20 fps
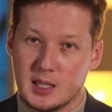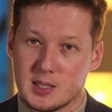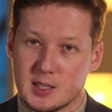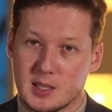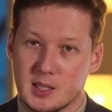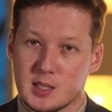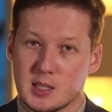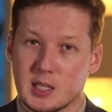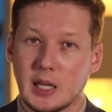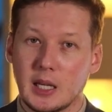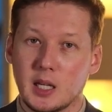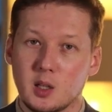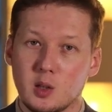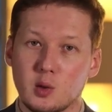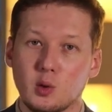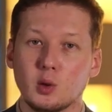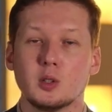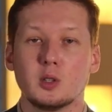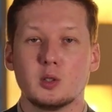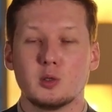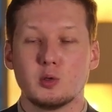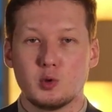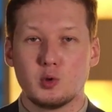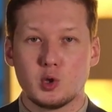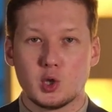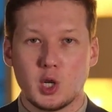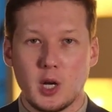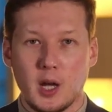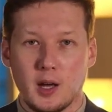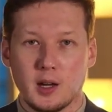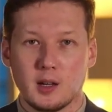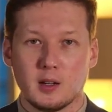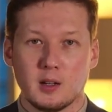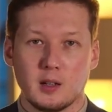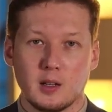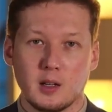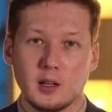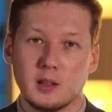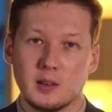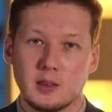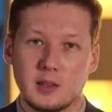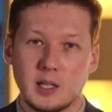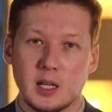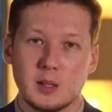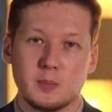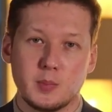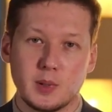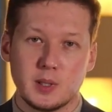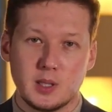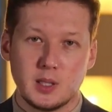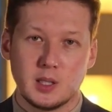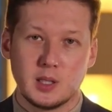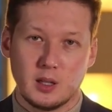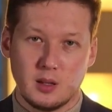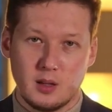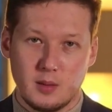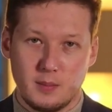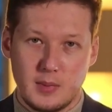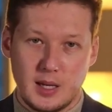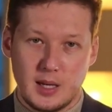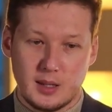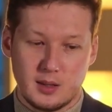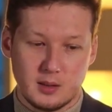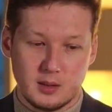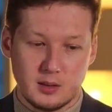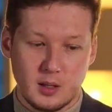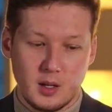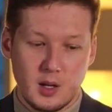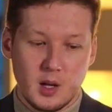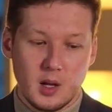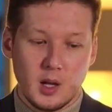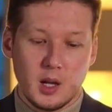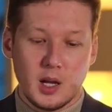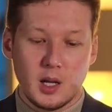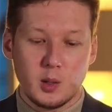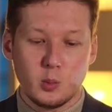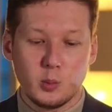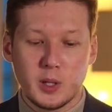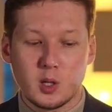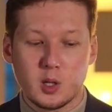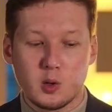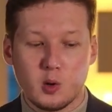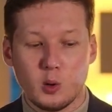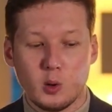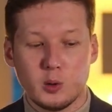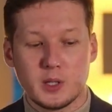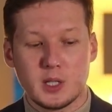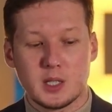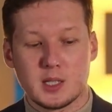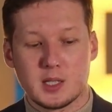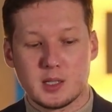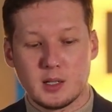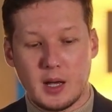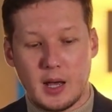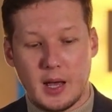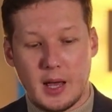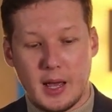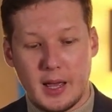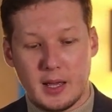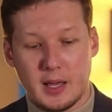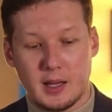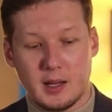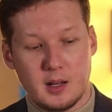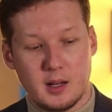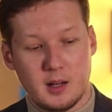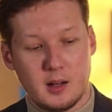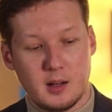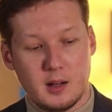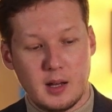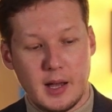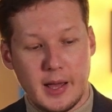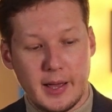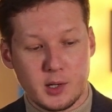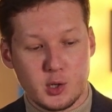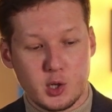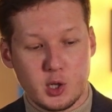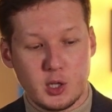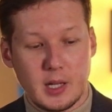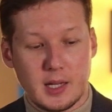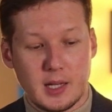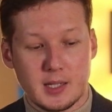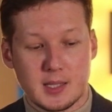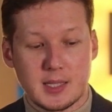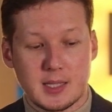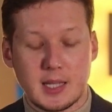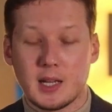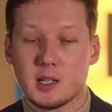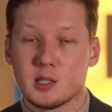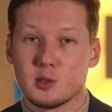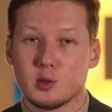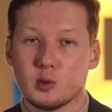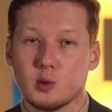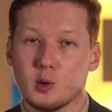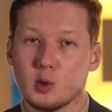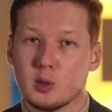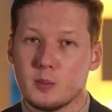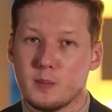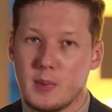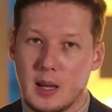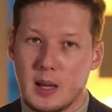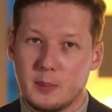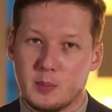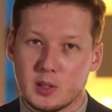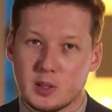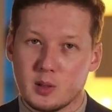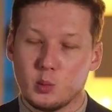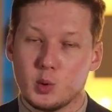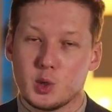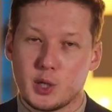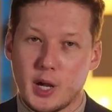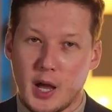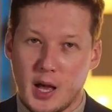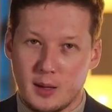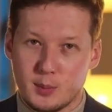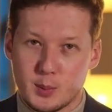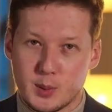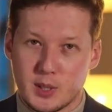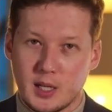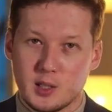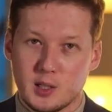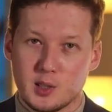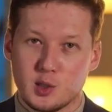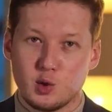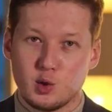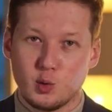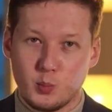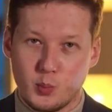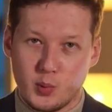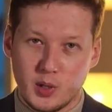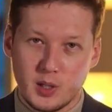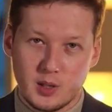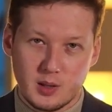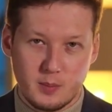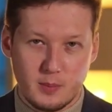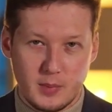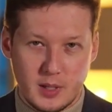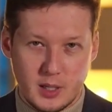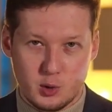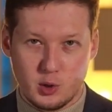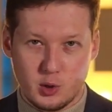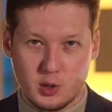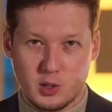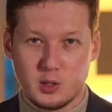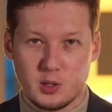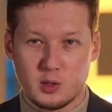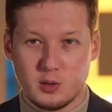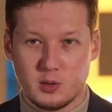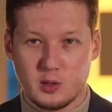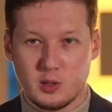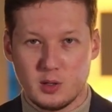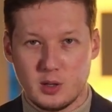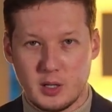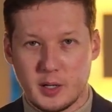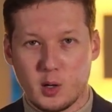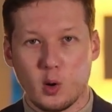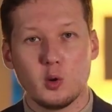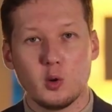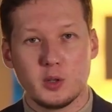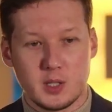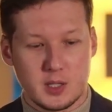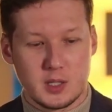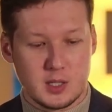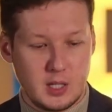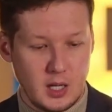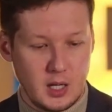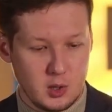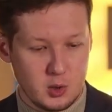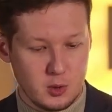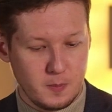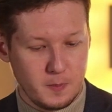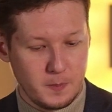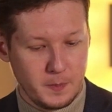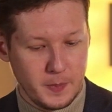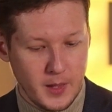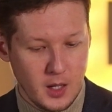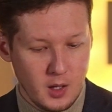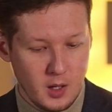cases in order to check that particular method. And we call this action as test-to-code mapping, which helps us to bring the magic into the on the stage.